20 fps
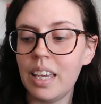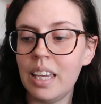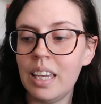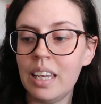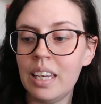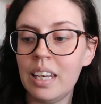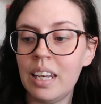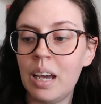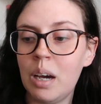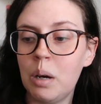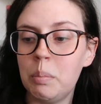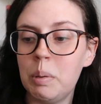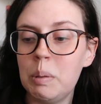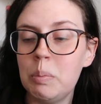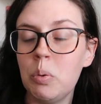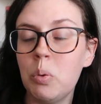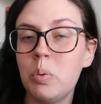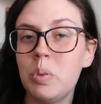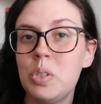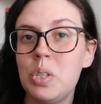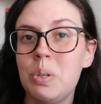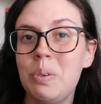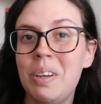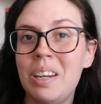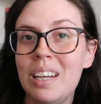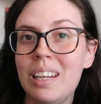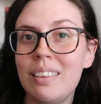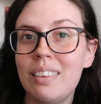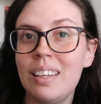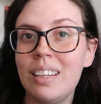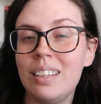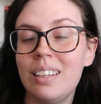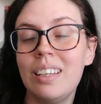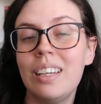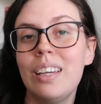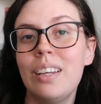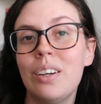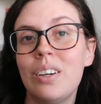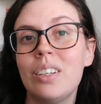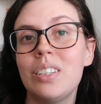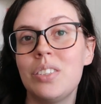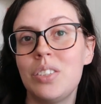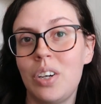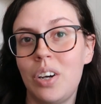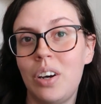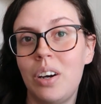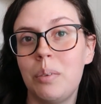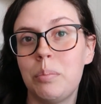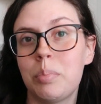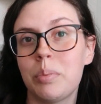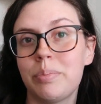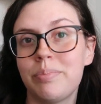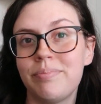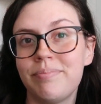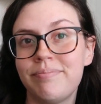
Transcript: and how people will do anything to get on top.